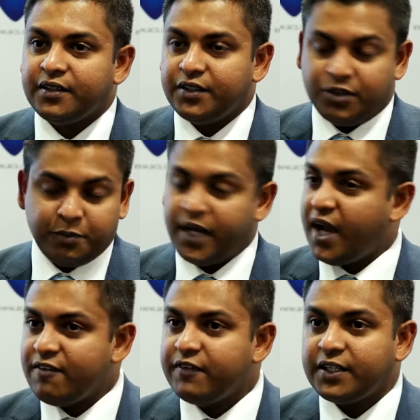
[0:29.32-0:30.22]
You may
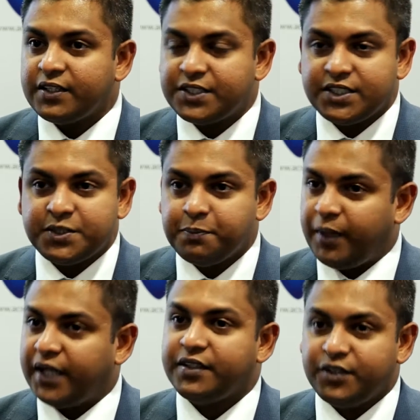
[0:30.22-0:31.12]
have weaknesses,
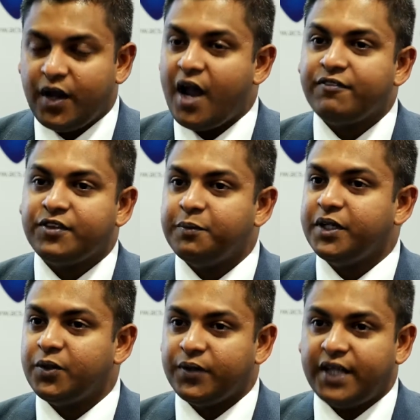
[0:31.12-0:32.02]
but you have to
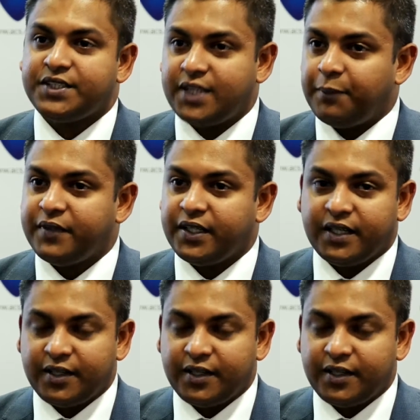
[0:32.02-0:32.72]
be good at something,